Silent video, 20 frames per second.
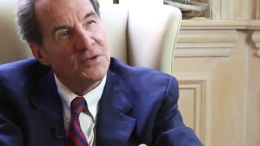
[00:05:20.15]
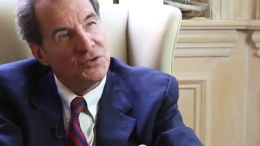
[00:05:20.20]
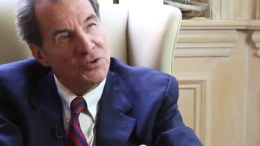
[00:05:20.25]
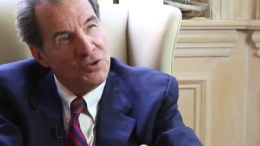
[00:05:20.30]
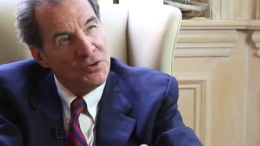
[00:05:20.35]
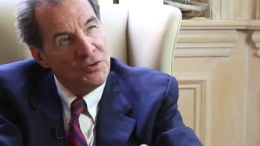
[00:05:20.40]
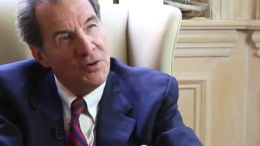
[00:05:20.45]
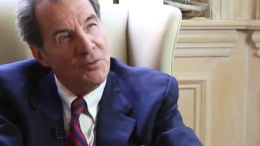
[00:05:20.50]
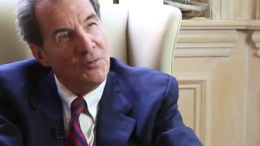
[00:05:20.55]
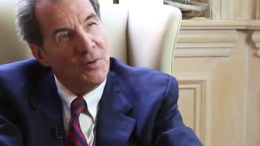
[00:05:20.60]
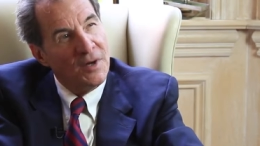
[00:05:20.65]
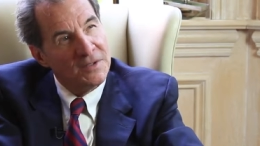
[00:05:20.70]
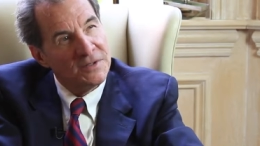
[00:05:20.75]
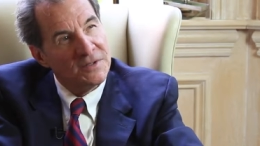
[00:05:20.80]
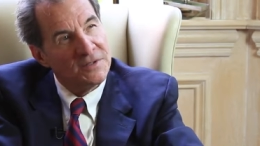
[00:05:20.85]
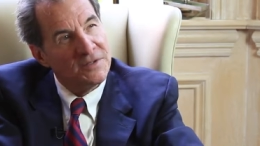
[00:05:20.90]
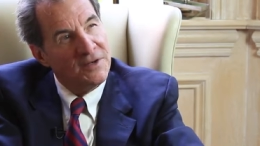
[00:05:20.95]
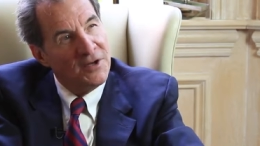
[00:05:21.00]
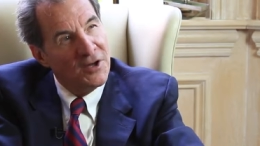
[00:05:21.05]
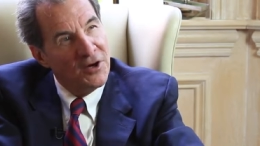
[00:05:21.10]
What a jury
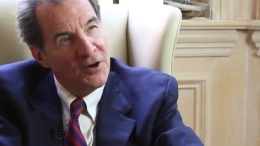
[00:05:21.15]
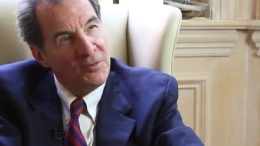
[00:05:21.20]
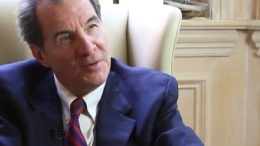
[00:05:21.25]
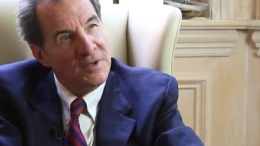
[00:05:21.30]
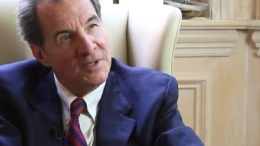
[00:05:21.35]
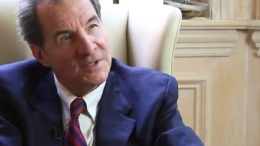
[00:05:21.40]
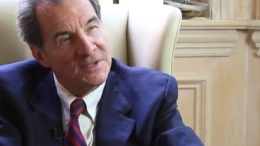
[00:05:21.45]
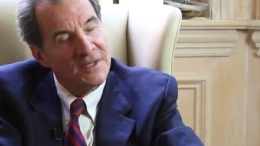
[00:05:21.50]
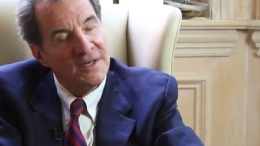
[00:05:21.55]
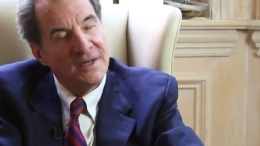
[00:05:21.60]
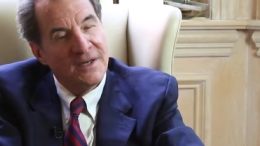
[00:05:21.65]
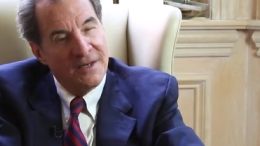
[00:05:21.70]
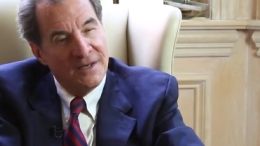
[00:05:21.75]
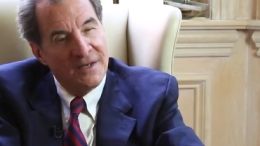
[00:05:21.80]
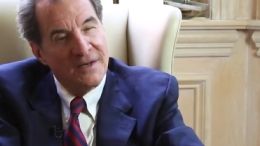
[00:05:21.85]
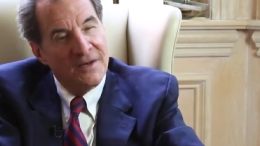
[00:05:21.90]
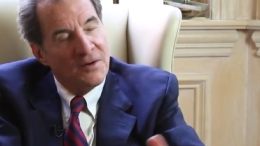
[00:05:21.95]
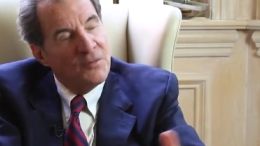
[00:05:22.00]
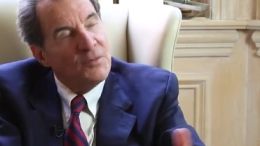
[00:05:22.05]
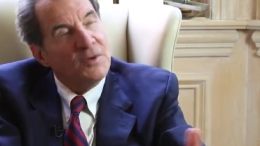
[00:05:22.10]
wants to know is,
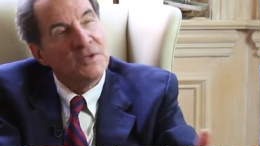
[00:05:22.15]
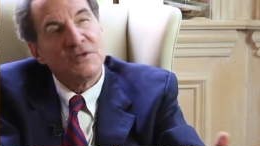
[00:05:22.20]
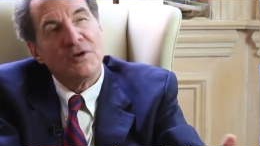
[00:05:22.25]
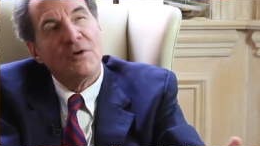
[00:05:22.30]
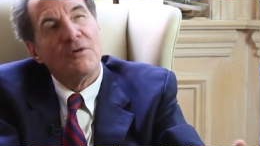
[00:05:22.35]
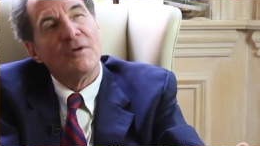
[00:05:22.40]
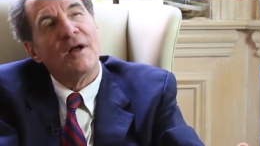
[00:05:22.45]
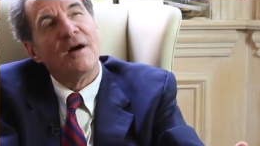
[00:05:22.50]
what's